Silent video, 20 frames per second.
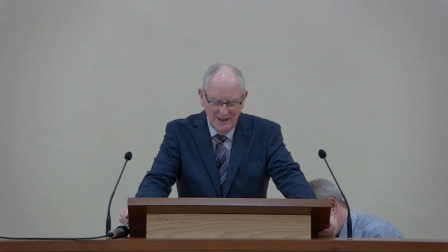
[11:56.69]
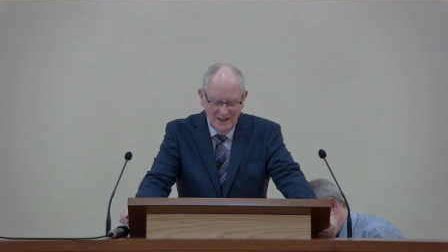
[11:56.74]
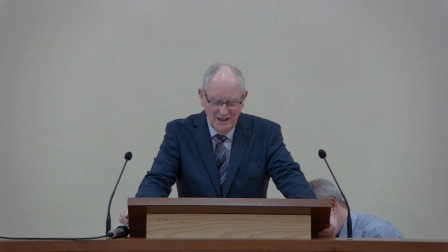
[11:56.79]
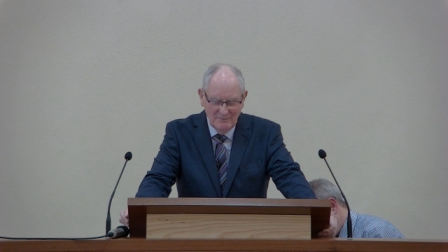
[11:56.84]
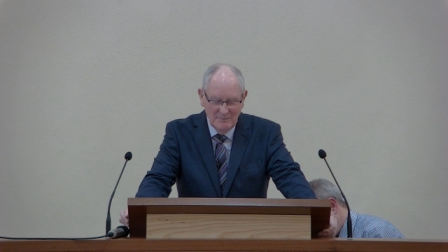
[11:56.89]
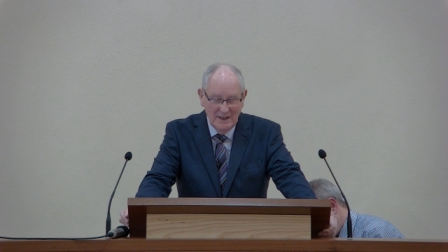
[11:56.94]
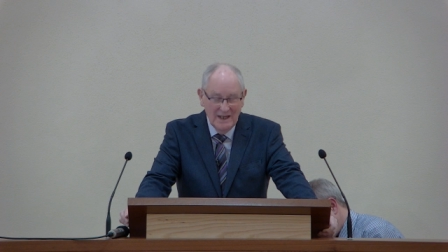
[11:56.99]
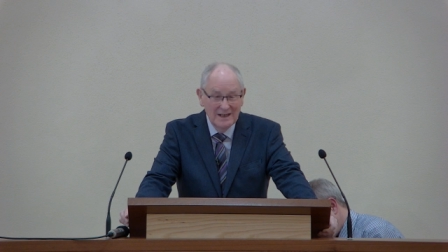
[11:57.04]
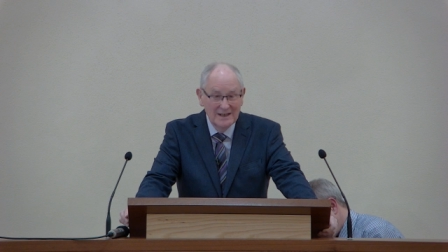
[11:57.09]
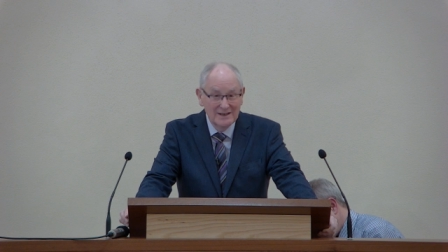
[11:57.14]

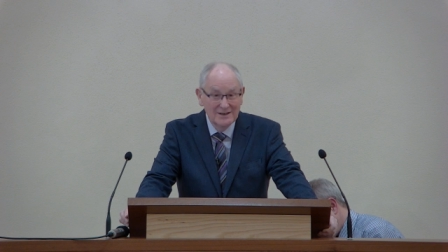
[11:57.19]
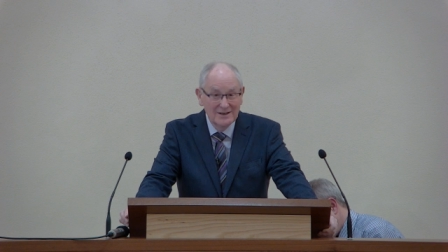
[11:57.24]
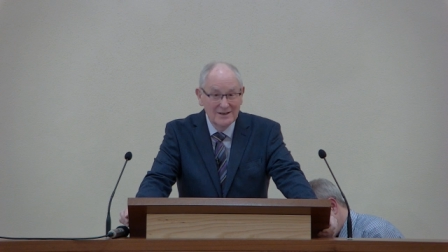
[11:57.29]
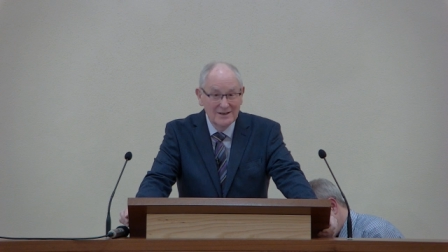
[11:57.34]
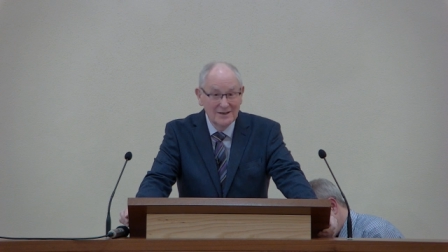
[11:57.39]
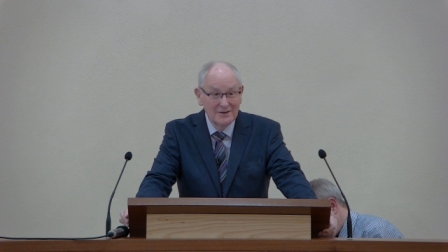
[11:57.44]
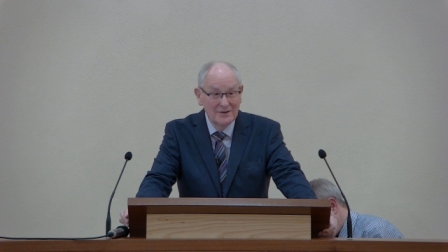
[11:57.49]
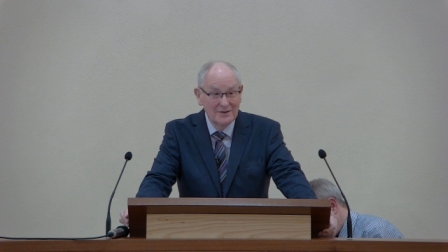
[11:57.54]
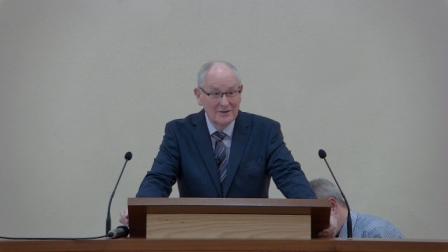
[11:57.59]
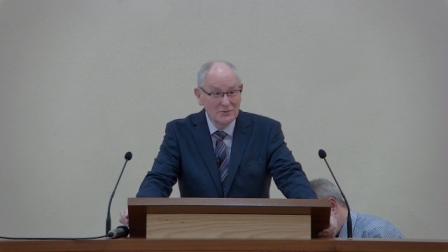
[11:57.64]
Amen.
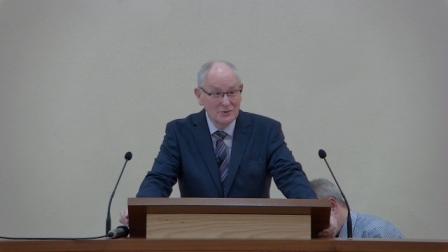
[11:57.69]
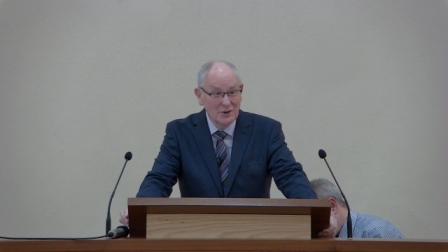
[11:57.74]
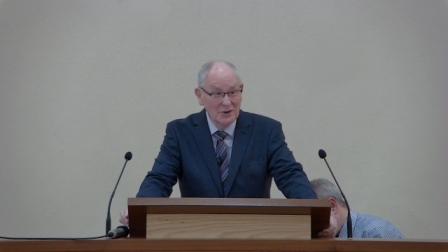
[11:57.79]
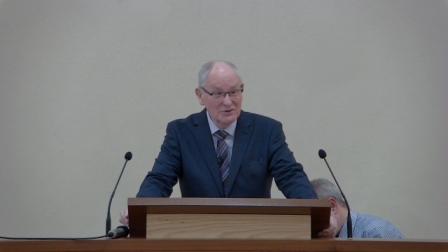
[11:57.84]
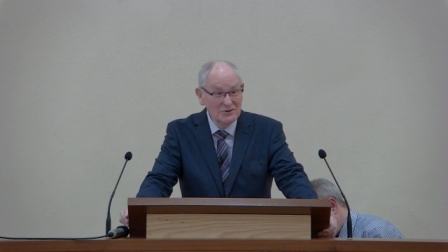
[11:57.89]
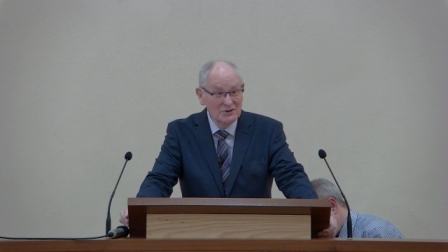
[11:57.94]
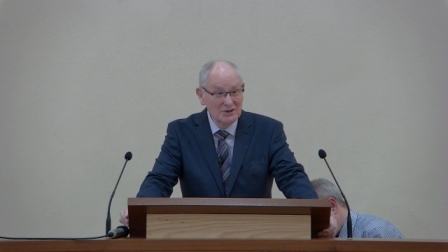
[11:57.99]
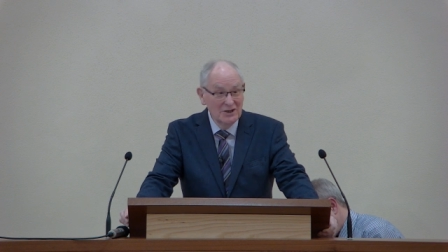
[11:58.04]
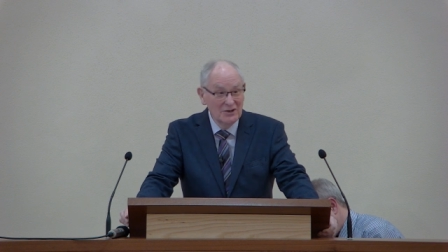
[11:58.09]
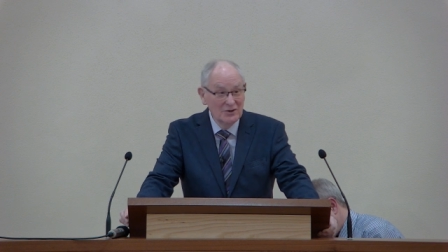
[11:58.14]
And
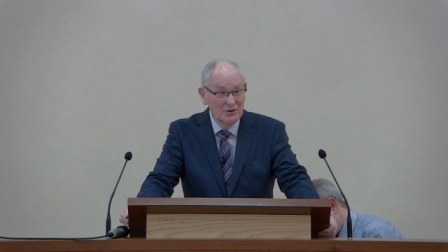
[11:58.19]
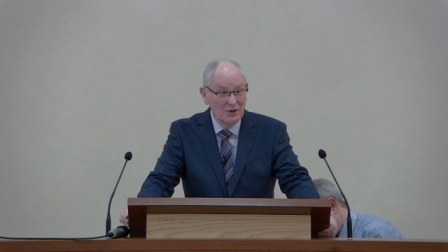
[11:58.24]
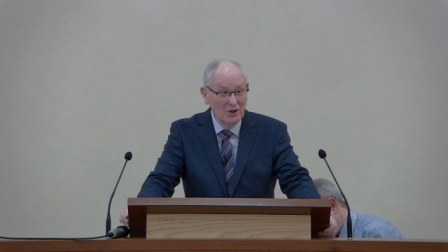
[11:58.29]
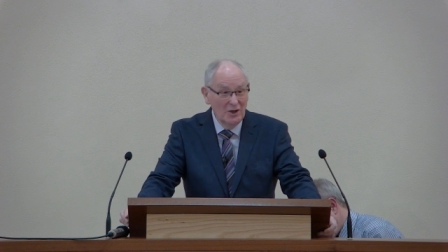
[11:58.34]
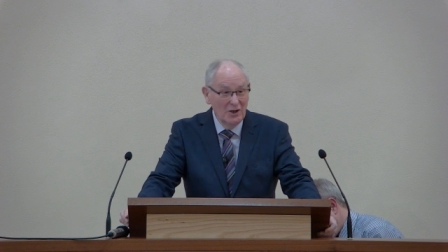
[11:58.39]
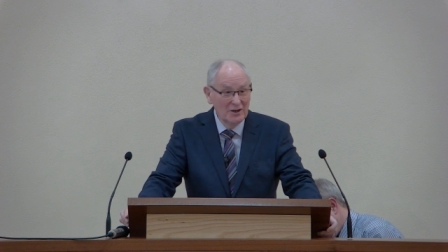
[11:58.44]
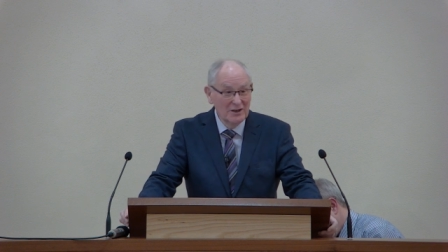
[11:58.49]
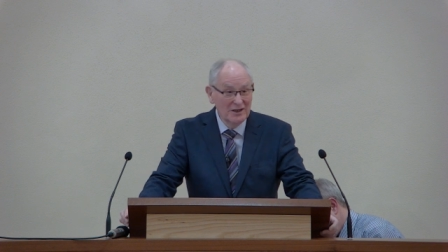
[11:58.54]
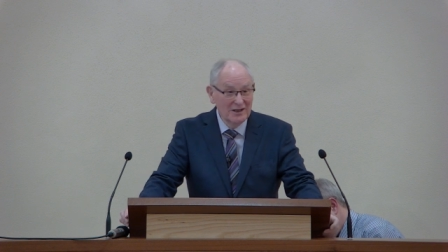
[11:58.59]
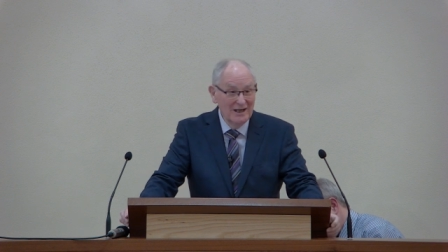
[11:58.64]
trusting
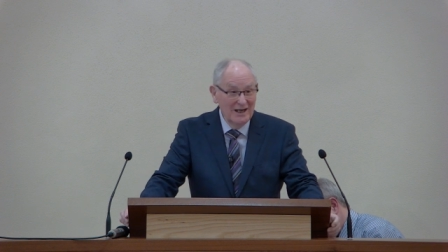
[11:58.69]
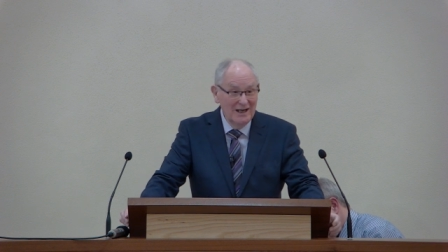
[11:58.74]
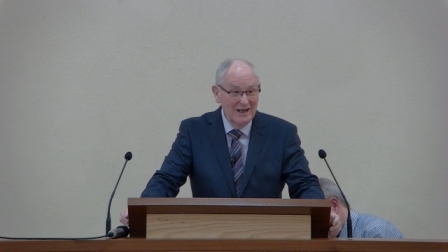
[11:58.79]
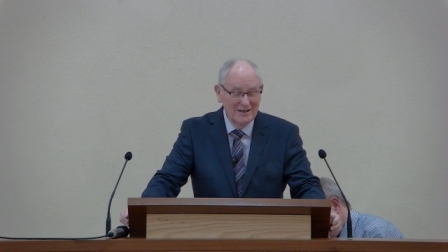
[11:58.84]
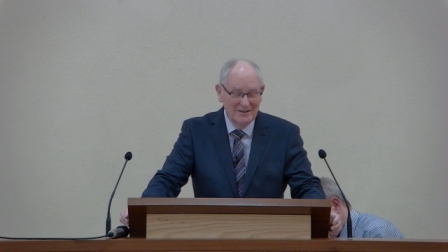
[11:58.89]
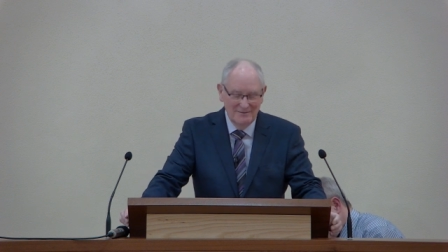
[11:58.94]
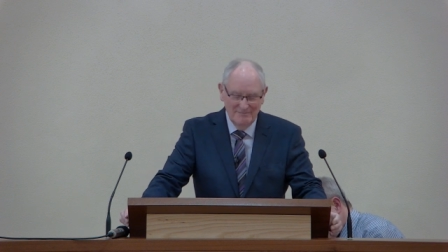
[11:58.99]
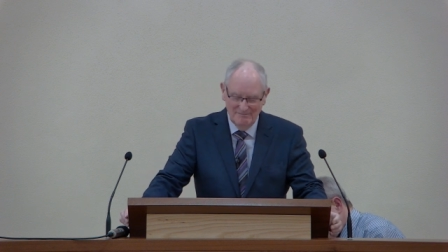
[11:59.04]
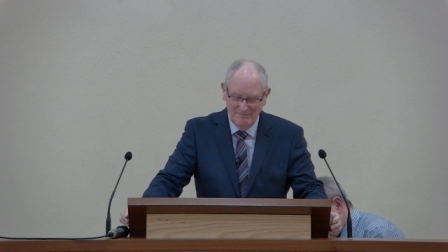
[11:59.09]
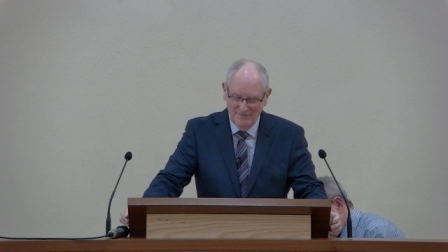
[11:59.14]
God
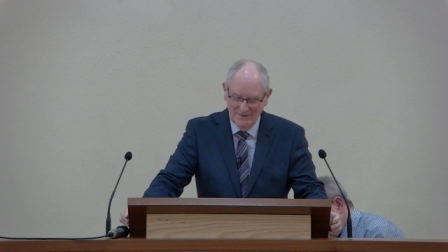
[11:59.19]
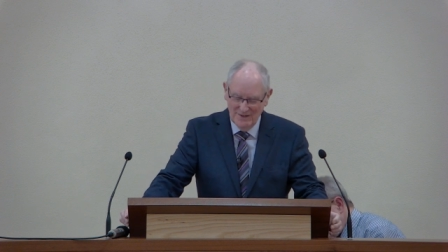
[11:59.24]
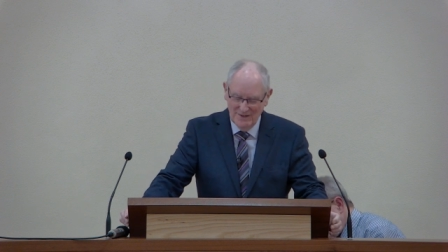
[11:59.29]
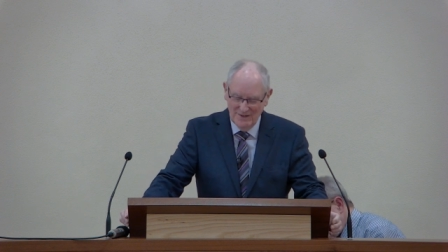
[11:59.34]
again